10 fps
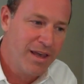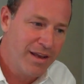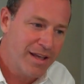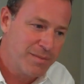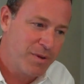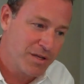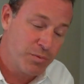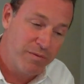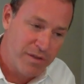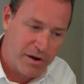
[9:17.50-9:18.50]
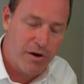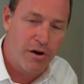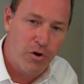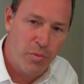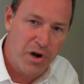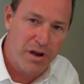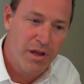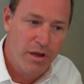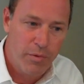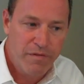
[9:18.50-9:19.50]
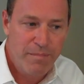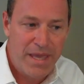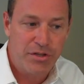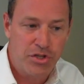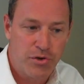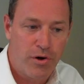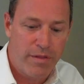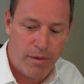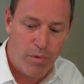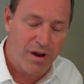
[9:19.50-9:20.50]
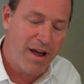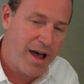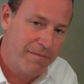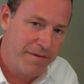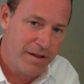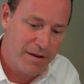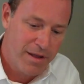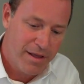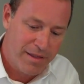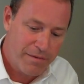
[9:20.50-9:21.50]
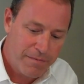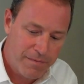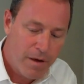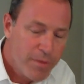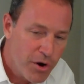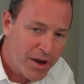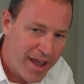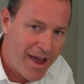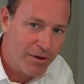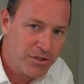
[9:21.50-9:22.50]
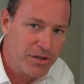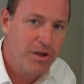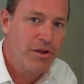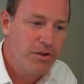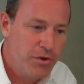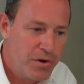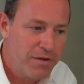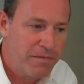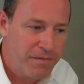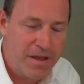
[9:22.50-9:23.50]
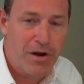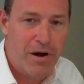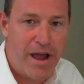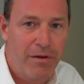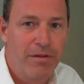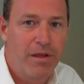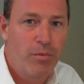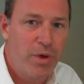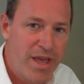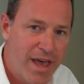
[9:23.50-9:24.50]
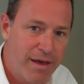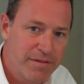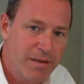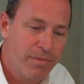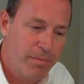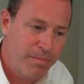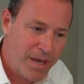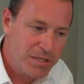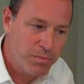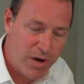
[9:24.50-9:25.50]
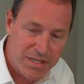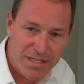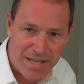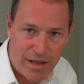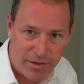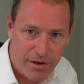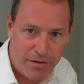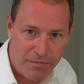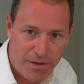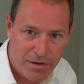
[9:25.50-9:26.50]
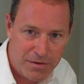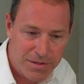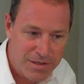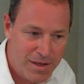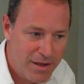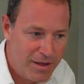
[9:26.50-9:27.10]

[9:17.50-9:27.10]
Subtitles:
And that's because we've done our homework. We've made sure that we're confident that from your couch, you can figure out that we have some of the best prices out there on the vehicles.